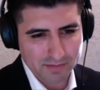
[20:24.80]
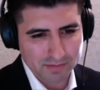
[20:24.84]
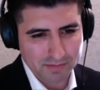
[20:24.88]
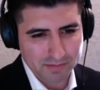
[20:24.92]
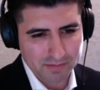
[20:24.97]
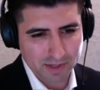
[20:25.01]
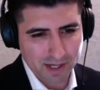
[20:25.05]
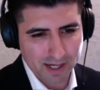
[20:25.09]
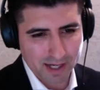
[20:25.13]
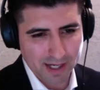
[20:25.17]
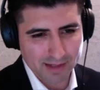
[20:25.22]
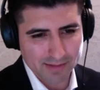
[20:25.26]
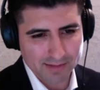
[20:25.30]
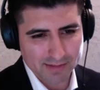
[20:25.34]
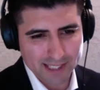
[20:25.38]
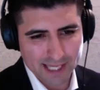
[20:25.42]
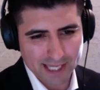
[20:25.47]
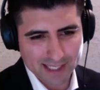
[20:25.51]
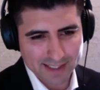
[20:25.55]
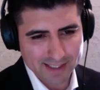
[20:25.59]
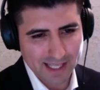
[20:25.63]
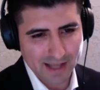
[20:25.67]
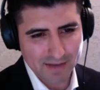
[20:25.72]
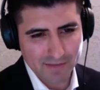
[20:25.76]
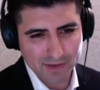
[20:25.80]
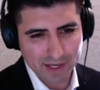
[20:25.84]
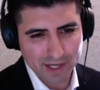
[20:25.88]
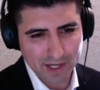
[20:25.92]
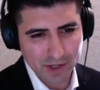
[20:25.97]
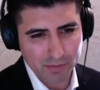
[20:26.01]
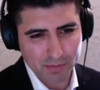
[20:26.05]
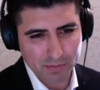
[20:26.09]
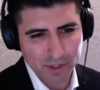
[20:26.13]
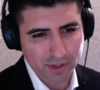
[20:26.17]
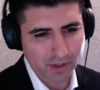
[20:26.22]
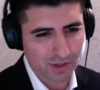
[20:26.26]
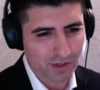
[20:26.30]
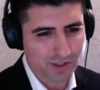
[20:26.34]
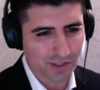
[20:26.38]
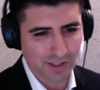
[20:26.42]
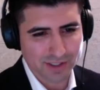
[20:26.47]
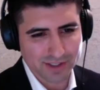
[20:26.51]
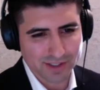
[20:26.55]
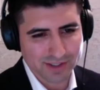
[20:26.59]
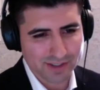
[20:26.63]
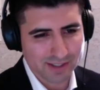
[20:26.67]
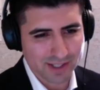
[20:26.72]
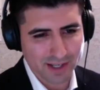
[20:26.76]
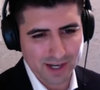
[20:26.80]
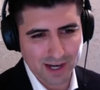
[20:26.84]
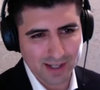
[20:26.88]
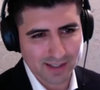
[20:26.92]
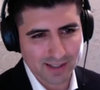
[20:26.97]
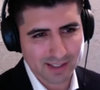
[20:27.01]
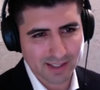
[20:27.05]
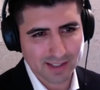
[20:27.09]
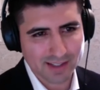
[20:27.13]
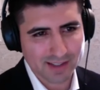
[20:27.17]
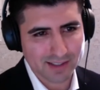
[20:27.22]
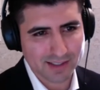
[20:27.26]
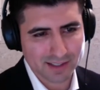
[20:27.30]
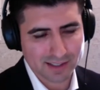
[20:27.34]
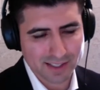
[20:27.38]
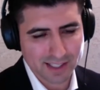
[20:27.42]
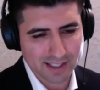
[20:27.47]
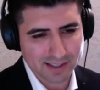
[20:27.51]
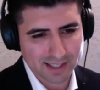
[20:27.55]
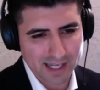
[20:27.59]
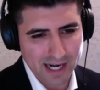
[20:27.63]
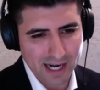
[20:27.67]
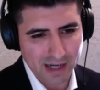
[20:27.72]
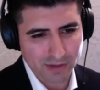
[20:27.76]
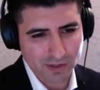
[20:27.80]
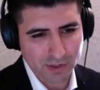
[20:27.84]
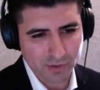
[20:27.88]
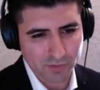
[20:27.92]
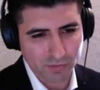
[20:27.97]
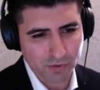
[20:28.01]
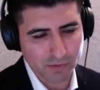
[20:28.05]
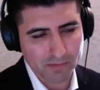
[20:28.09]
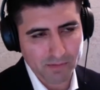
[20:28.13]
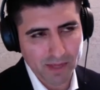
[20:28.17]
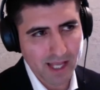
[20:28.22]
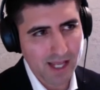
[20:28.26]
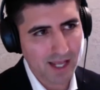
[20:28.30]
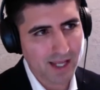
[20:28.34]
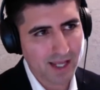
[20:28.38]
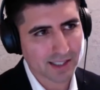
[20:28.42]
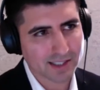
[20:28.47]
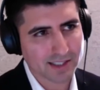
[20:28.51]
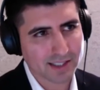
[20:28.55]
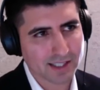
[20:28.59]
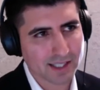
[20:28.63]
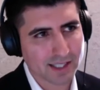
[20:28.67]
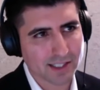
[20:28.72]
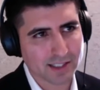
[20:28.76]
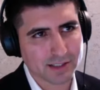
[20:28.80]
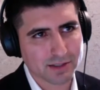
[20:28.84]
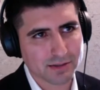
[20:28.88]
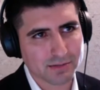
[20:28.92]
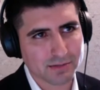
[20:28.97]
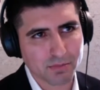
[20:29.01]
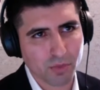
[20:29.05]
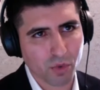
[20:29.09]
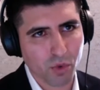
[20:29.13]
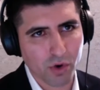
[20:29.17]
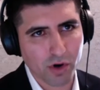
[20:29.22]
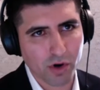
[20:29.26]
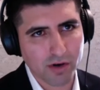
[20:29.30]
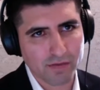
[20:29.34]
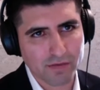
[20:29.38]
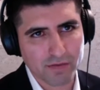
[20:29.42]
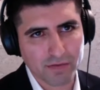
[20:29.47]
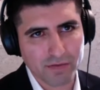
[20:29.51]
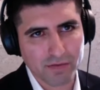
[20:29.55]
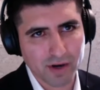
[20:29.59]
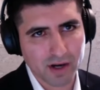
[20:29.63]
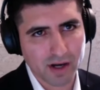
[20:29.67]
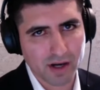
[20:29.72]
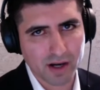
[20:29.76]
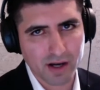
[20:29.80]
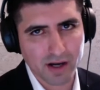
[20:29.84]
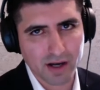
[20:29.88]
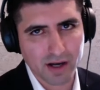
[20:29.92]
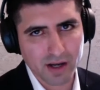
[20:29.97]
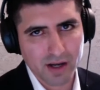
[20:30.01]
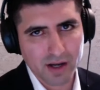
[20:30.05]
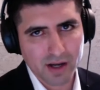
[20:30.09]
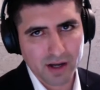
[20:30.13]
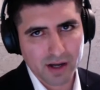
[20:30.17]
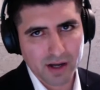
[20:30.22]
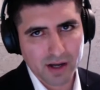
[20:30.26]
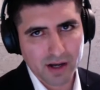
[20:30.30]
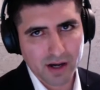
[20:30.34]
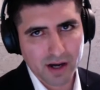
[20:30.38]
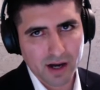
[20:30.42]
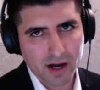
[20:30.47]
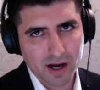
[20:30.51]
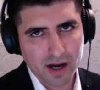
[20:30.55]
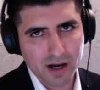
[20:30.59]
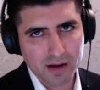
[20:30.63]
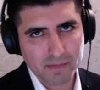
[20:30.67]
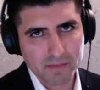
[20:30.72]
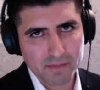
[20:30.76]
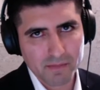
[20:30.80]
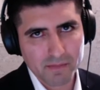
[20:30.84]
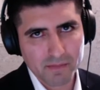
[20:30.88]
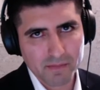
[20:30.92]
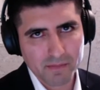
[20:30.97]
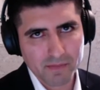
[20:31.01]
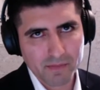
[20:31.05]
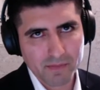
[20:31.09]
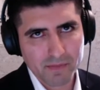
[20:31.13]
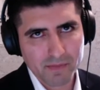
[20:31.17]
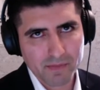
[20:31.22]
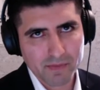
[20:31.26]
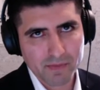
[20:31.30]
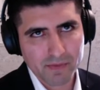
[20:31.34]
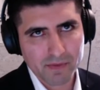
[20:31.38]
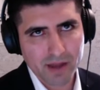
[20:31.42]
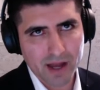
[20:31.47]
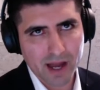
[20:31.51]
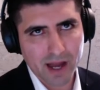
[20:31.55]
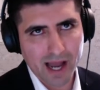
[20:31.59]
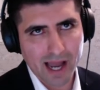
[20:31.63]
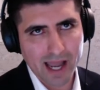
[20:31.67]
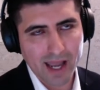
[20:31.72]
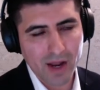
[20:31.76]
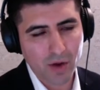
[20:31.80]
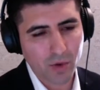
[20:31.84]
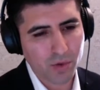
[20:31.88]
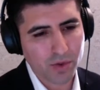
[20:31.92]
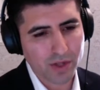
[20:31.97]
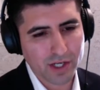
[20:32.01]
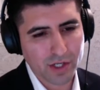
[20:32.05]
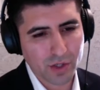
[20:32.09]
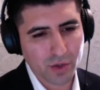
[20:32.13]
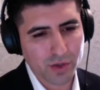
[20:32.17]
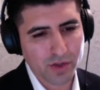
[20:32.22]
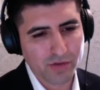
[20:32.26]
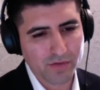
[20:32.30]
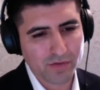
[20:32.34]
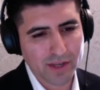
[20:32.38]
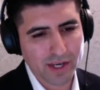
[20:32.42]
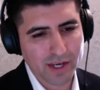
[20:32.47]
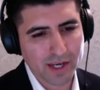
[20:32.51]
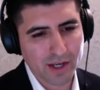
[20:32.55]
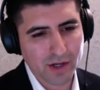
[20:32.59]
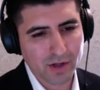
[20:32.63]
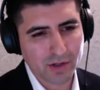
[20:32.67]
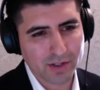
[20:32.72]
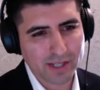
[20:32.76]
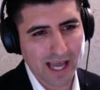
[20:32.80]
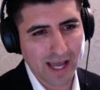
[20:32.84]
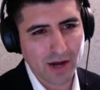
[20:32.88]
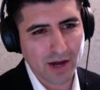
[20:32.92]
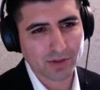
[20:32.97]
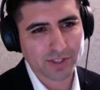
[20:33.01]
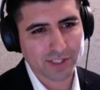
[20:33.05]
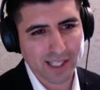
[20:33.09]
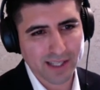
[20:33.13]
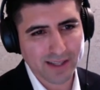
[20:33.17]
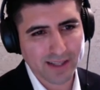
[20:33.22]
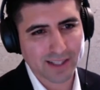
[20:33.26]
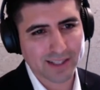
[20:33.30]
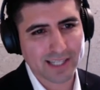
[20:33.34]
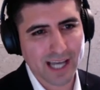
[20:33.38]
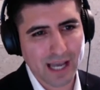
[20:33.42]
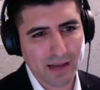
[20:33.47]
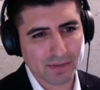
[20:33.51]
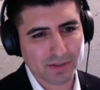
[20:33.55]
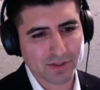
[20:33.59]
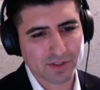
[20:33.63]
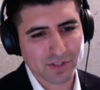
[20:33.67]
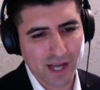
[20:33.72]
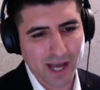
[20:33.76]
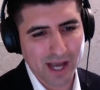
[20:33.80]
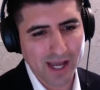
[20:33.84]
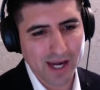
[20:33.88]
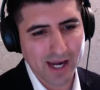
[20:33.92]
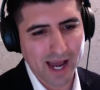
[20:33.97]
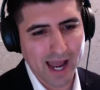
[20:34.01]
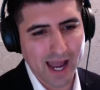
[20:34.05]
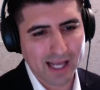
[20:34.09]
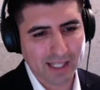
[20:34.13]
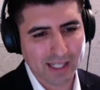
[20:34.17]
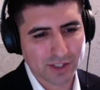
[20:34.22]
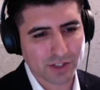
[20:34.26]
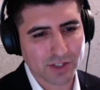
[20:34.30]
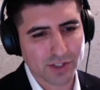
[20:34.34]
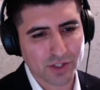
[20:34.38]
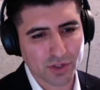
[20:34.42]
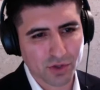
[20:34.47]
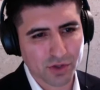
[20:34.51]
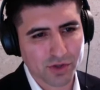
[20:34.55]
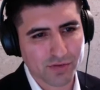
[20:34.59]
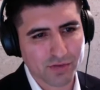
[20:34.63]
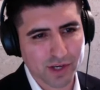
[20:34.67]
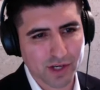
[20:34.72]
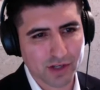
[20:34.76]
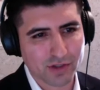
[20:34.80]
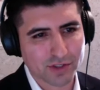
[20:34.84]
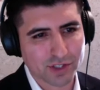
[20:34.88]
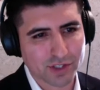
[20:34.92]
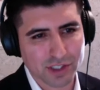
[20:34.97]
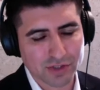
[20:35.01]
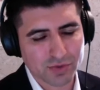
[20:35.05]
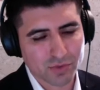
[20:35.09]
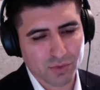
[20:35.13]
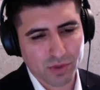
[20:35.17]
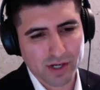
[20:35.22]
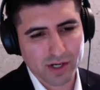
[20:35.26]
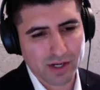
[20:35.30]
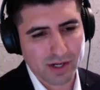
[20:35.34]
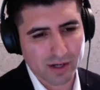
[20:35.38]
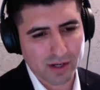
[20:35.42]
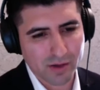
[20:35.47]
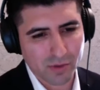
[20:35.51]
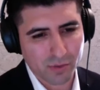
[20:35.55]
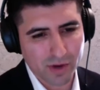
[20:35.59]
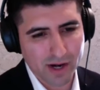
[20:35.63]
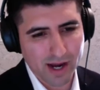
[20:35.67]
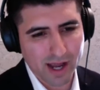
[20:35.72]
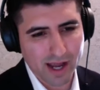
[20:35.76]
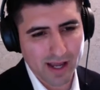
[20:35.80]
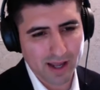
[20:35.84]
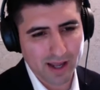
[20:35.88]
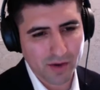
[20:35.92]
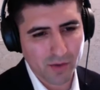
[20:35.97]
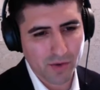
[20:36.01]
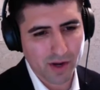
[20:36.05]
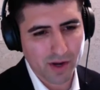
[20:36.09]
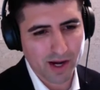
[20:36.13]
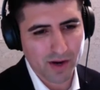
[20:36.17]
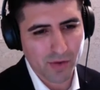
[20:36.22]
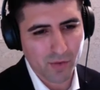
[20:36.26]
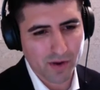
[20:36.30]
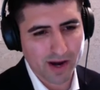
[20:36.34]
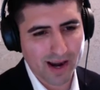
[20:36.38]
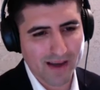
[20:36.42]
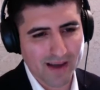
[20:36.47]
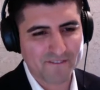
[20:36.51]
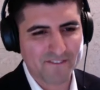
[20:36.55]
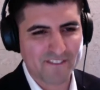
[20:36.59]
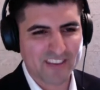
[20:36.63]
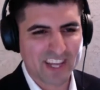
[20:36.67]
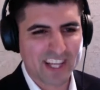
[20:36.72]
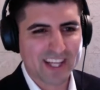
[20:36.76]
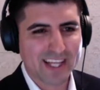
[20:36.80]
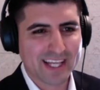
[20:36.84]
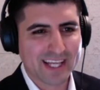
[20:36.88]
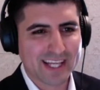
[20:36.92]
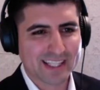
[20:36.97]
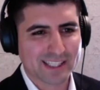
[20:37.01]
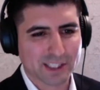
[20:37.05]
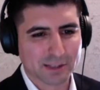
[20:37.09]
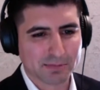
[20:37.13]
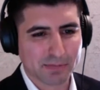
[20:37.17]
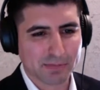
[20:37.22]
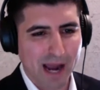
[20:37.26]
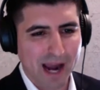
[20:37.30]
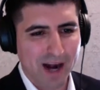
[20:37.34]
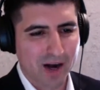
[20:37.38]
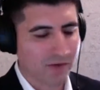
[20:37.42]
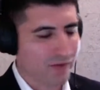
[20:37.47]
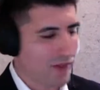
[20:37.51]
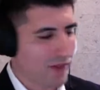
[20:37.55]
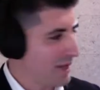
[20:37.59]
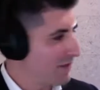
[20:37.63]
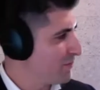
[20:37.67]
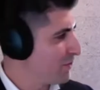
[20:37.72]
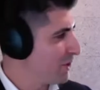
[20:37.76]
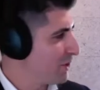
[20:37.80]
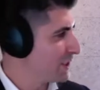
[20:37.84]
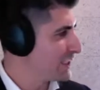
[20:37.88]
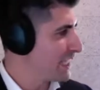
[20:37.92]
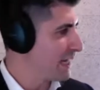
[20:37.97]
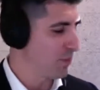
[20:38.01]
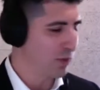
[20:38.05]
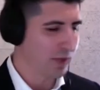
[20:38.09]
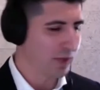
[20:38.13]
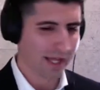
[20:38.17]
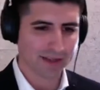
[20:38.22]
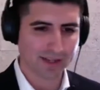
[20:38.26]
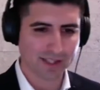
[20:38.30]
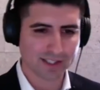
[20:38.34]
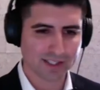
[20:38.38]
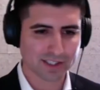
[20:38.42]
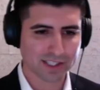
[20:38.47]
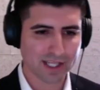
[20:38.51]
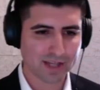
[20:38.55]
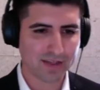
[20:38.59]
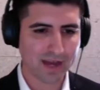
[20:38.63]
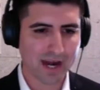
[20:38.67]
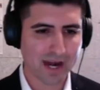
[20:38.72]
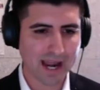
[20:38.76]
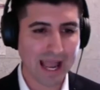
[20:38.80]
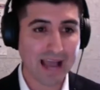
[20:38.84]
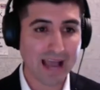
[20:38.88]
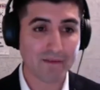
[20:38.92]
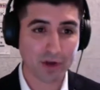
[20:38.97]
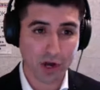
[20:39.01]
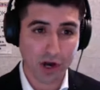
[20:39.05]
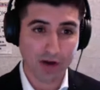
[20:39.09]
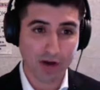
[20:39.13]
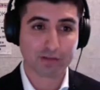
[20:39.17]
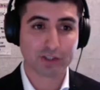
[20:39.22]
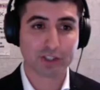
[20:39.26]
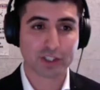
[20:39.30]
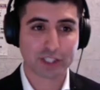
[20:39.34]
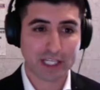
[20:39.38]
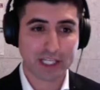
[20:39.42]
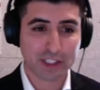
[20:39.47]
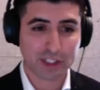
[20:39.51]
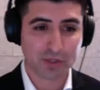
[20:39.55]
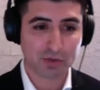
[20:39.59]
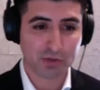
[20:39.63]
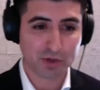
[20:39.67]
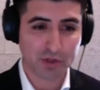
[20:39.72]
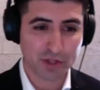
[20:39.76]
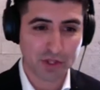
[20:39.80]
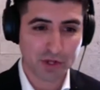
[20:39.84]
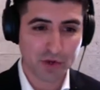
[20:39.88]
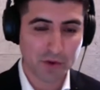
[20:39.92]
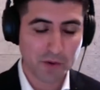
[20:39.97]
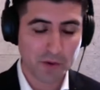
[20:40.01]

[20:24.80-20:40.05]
uh, takes that video, produces into content, and just sends it out. So for me, it's it's more of uh, um, I only do the video. I don't set the time aside. I actually do the videos just when when I when when I'm feeling inspired. Like for example, like let's say that I have a conversation with you,